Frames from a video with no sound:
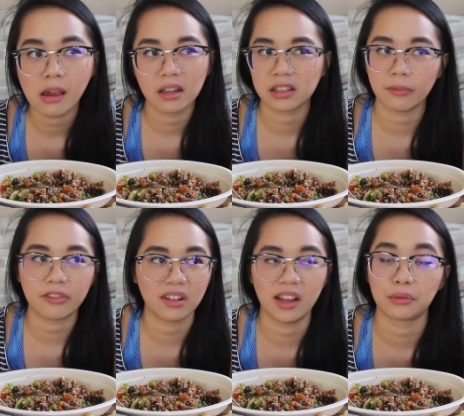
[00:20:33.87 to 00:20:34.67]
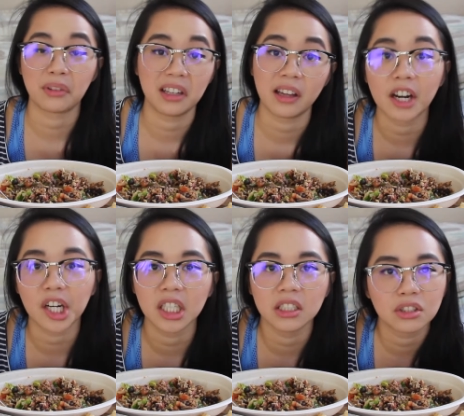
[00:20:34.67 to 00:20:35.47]
except for like running
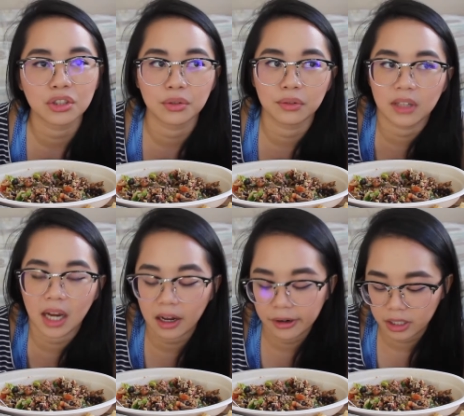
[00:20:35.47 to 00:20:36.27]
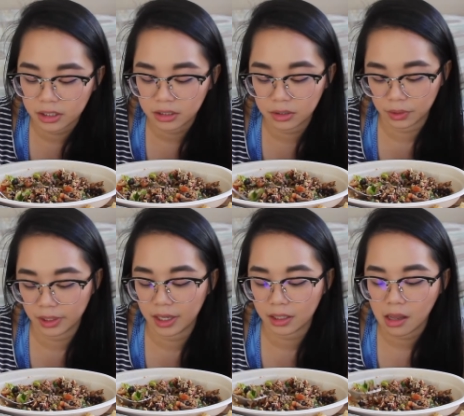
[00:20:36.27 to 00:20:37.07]
errands two to three hours or
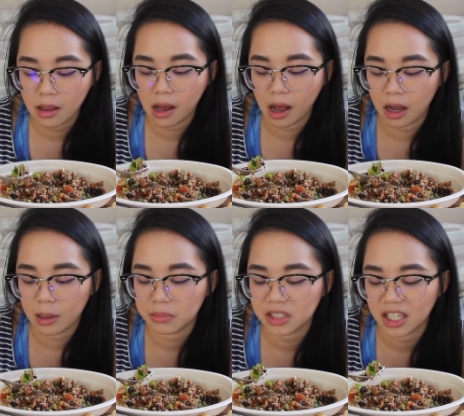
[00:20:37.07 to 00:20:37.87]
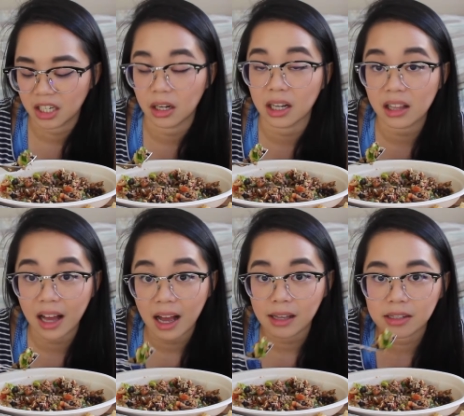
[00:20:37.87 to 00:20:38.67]
like um, taking a
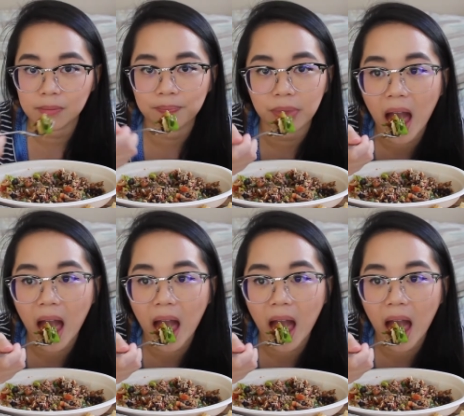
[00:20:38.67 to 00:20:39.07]
class.